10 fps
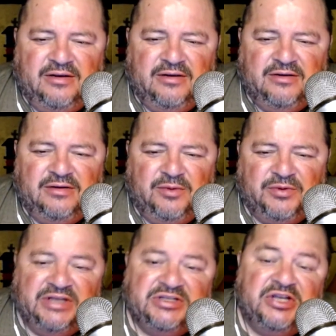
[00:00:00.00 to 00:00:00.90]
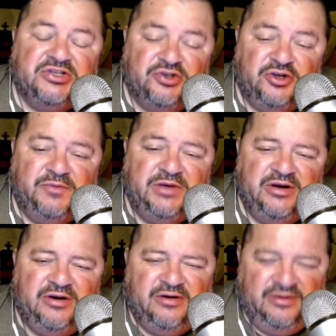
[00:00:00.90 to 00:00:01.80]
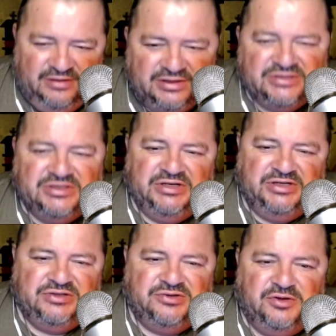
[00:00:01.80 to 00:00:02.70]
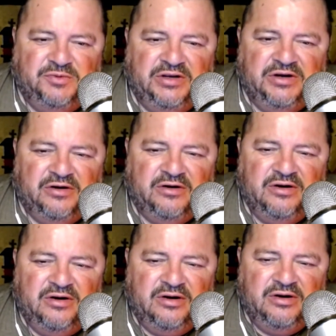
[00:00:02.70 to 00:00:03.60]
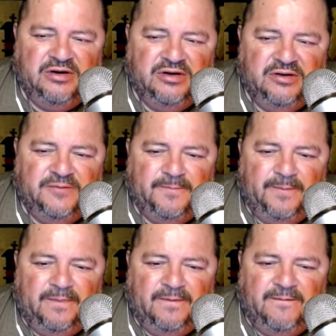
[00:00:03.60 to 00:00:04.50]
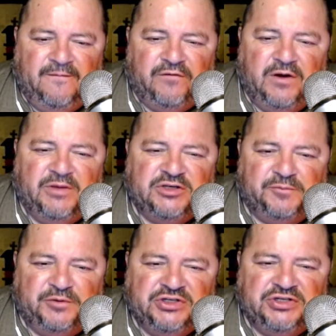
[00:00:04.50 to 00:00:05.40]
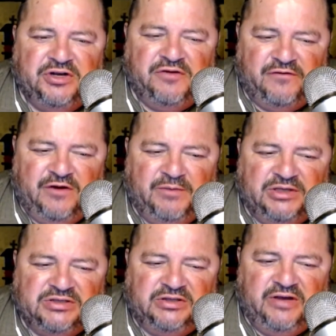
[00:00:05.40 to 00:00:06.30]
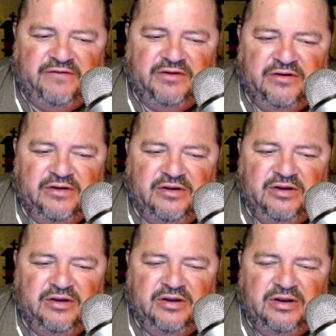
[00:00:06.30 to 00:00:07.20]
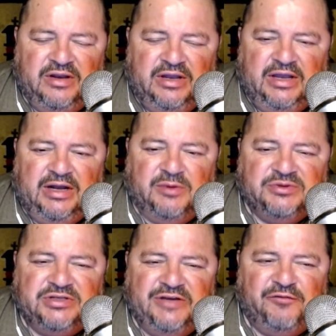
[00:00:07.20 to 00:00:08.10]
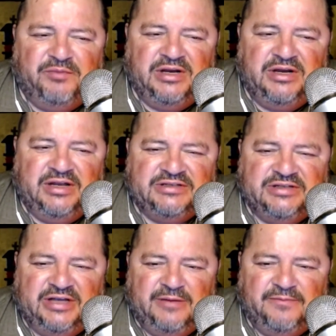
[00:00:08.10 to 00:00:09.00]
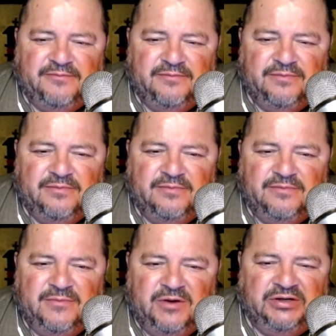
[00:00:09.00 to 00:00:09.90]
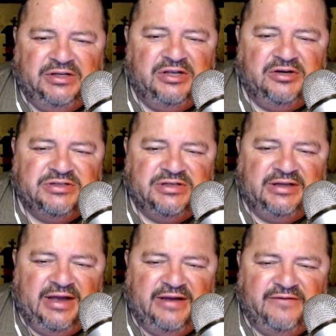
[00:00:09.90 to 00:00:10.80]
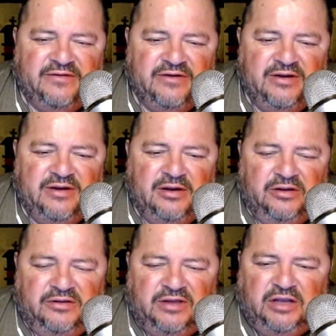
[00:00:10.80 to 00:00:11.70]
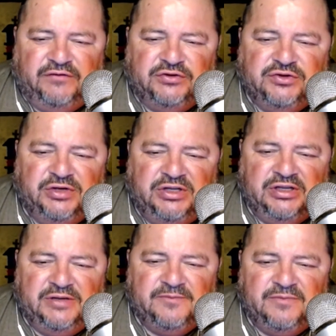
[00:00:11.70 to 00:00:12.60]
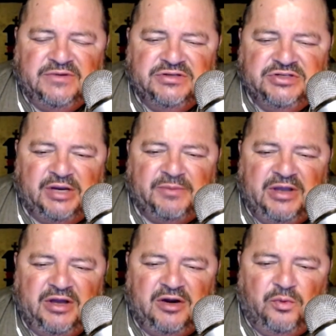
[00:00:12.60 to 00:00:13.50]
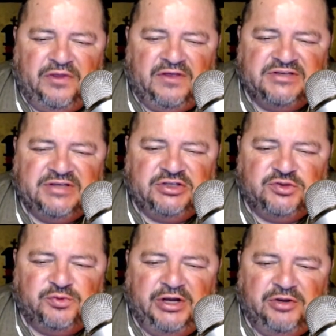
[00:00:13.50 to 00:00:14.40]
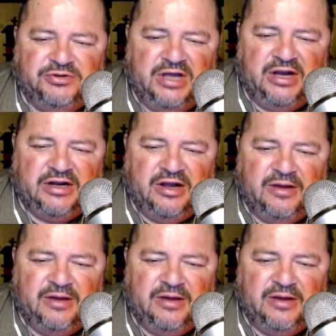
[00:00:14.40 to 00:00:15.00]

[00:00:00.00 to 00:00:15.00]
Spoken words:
And when I say it's good to be here, because it is good to be here, you're very much appreciated. You're very much loved. And I will see everybody next time on Iggy Garcia Live. Thank you for tuning in. Check me out on withinsightsradio.com